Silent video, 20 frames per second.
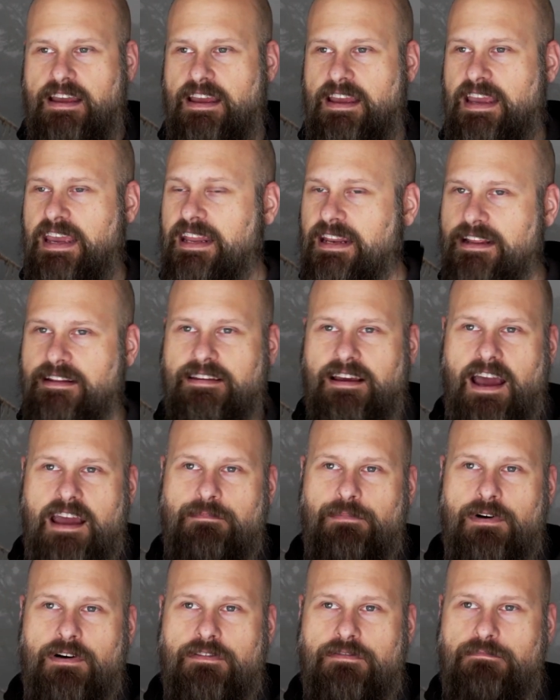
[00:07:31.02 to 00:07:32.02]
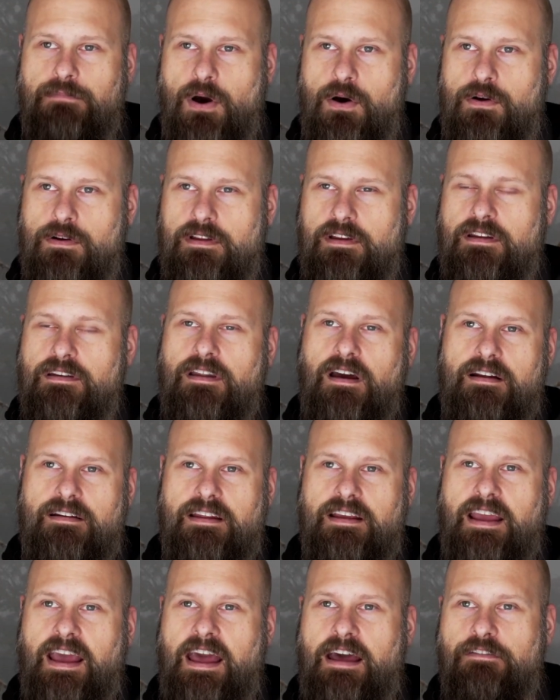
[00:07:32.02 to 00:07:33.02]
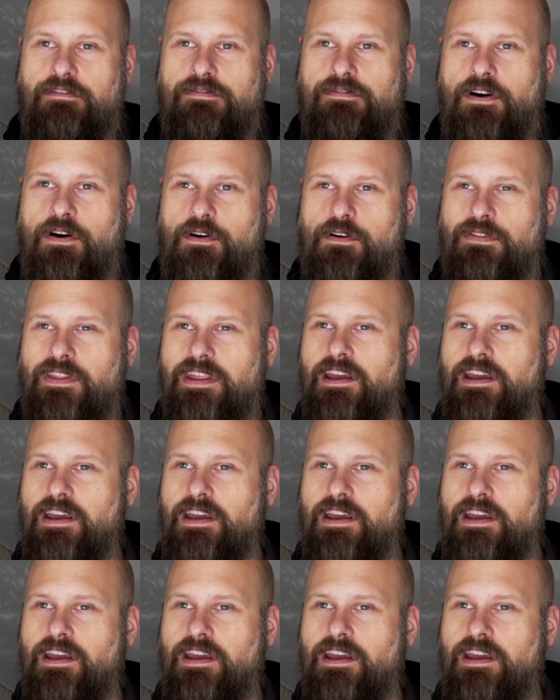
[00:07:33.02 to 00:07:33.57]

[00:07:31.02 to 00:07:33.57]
any type of bone conducting headphone,